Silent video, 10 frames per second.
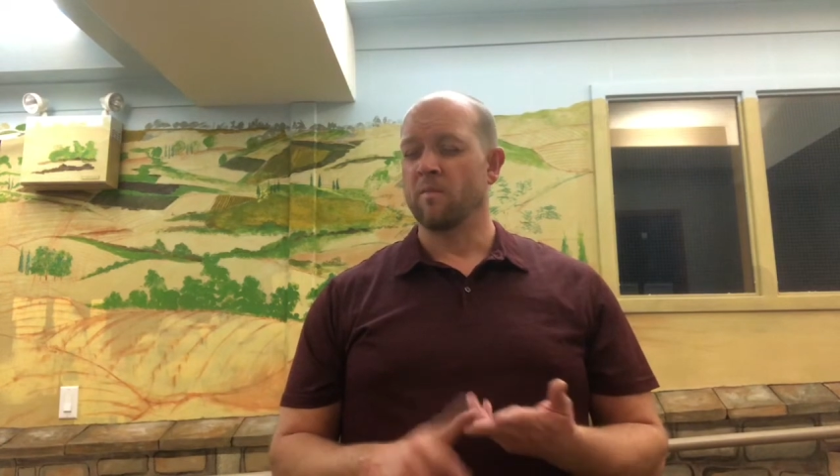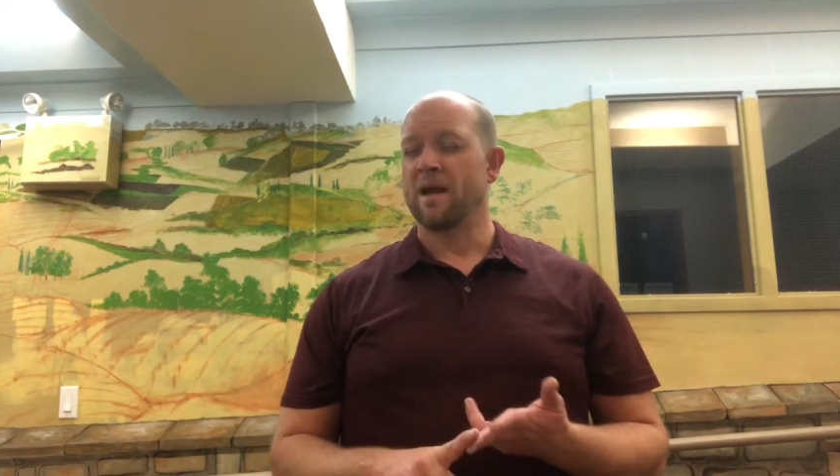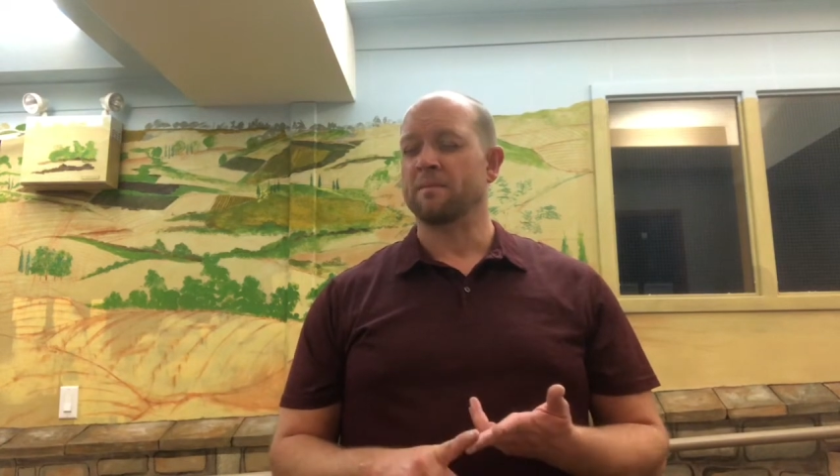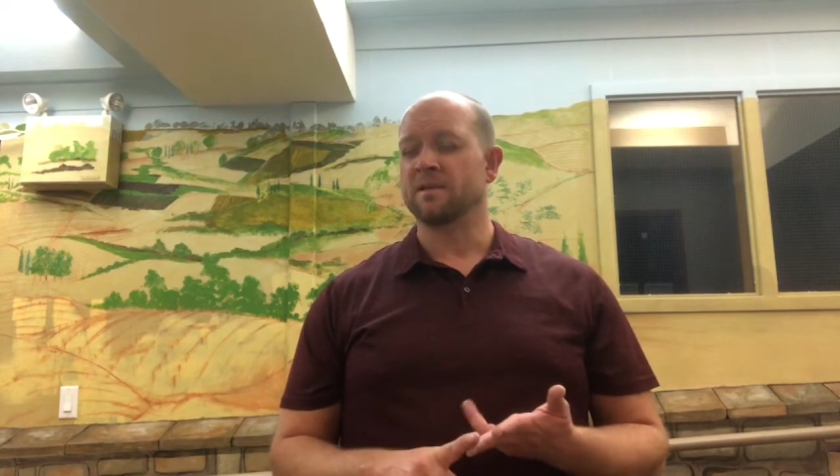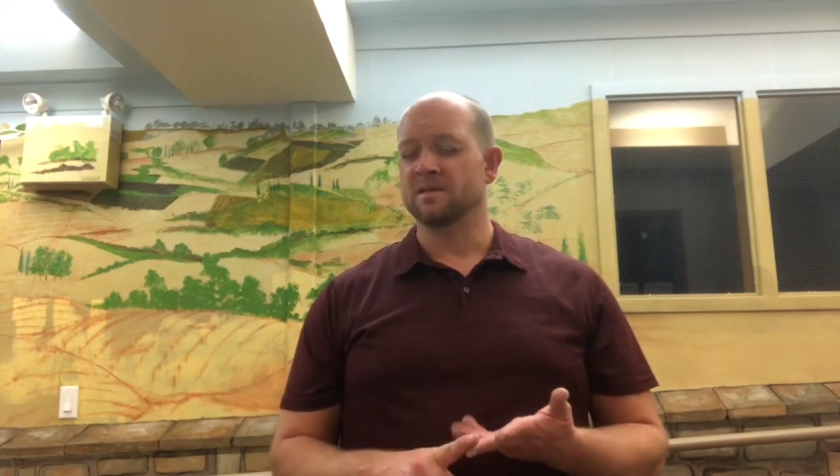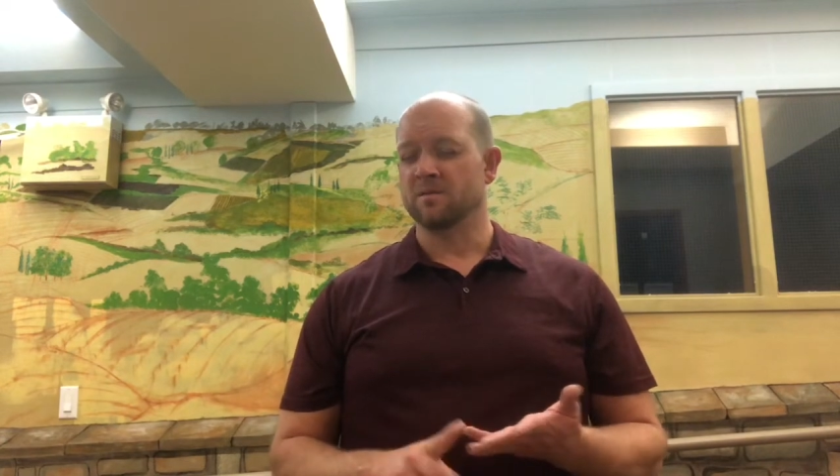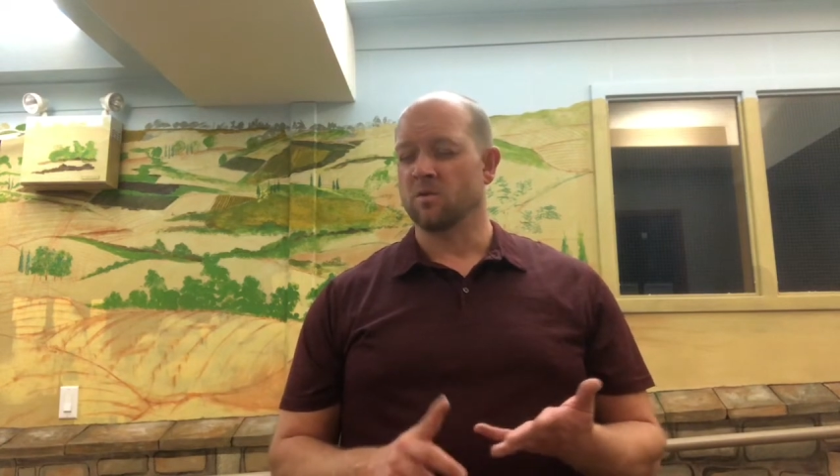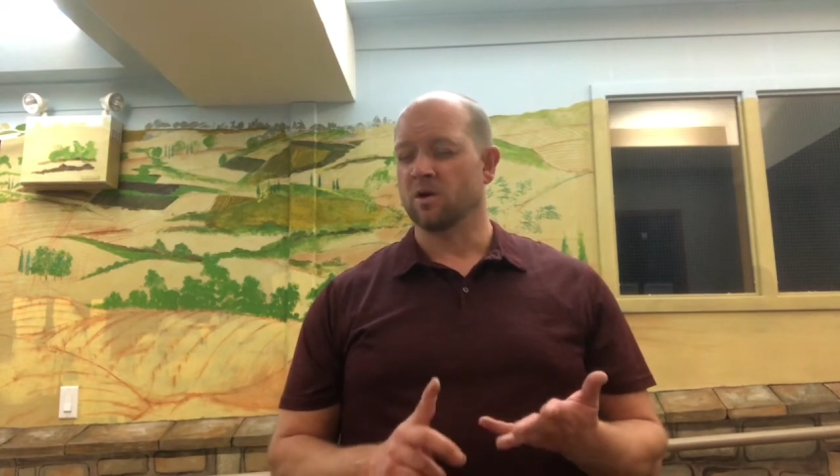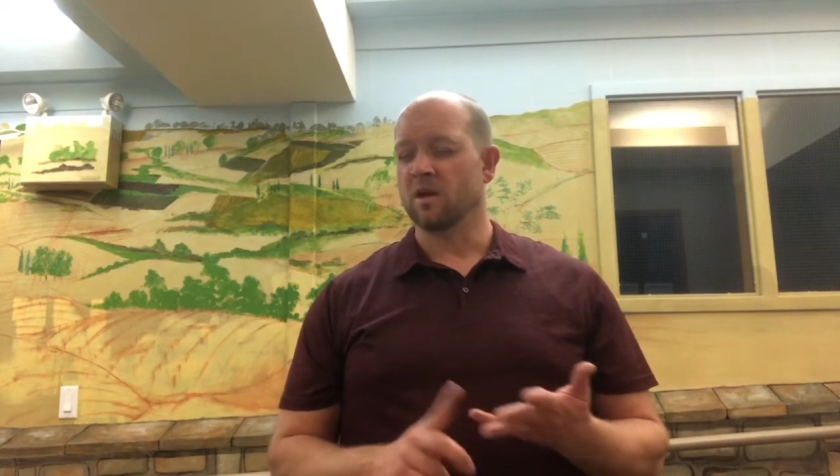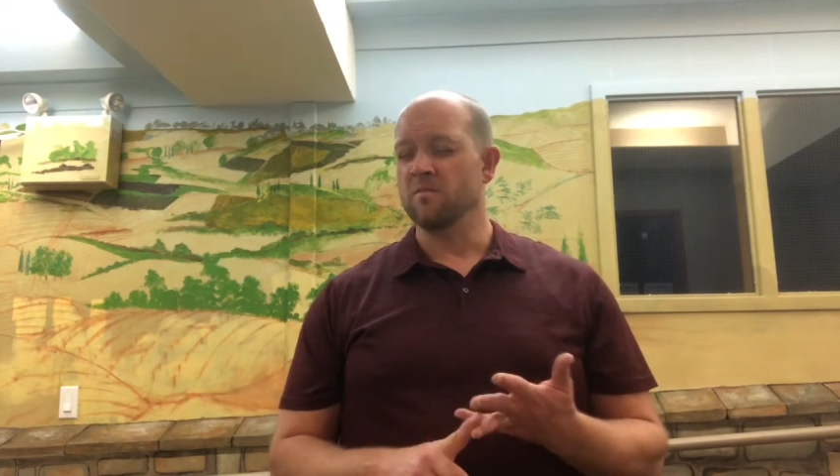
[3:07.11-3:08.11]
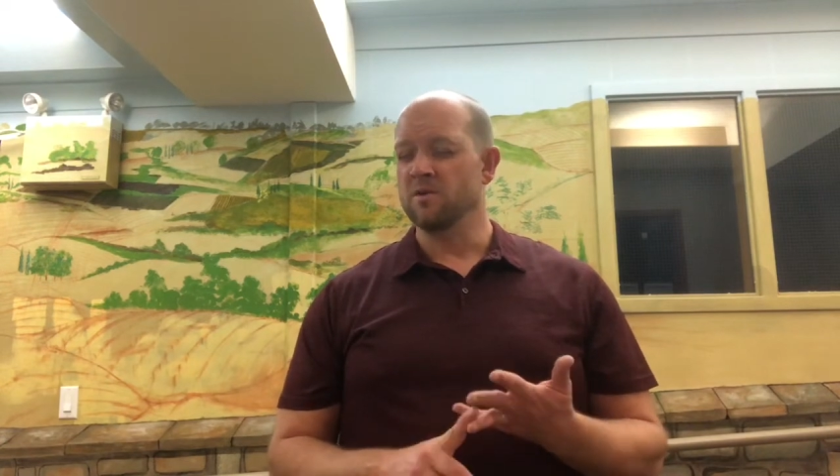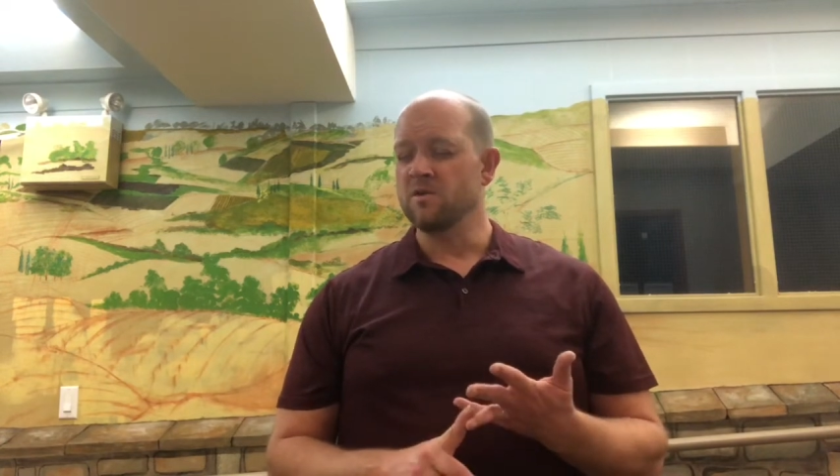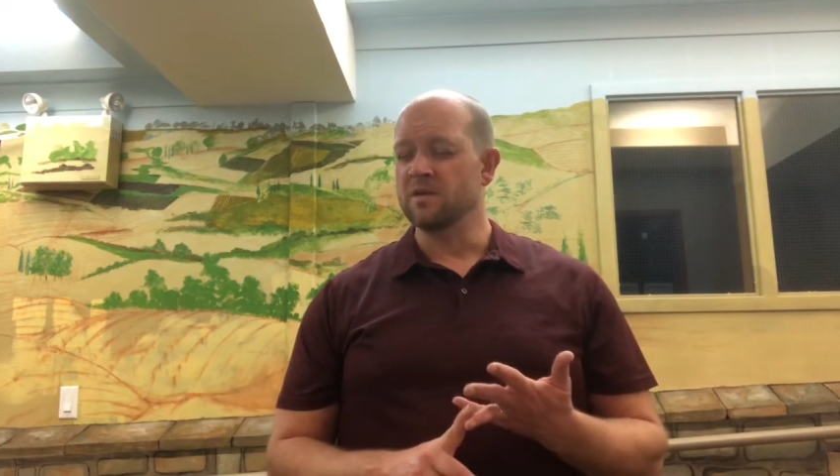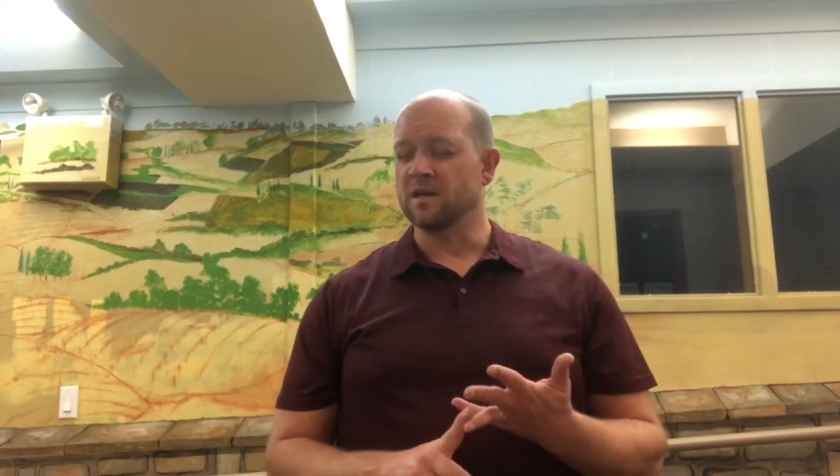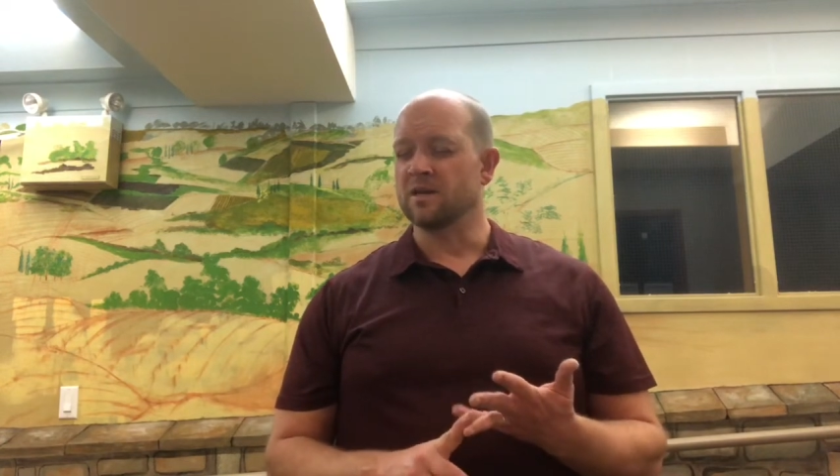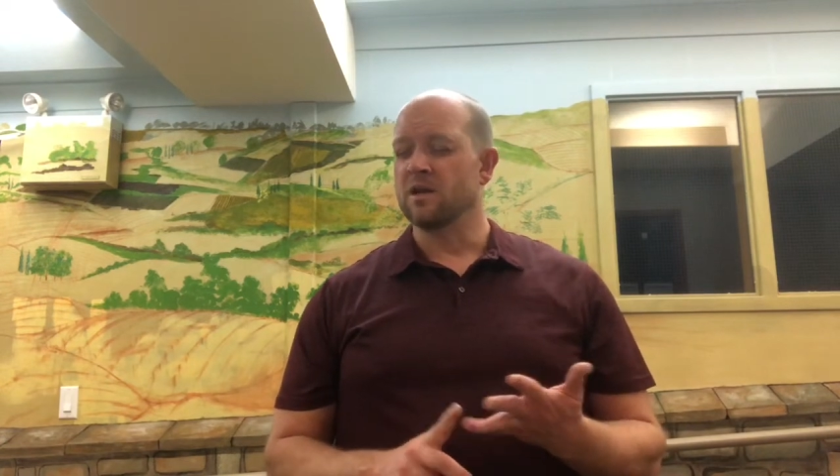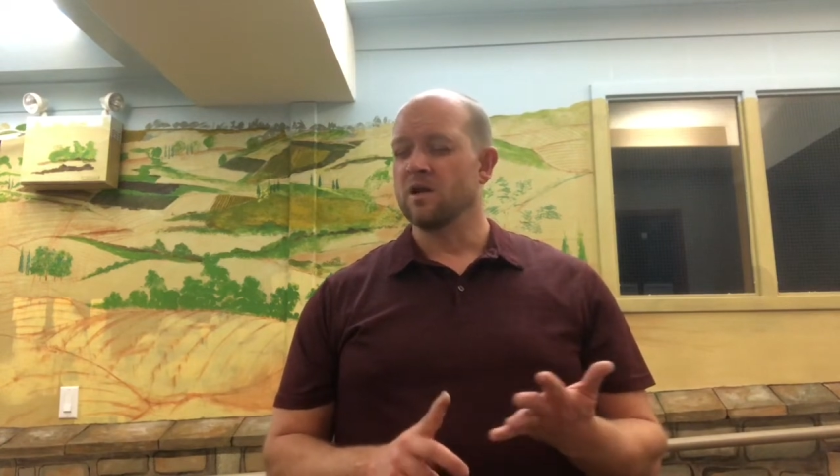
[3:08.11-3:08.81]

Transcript: baptism or communion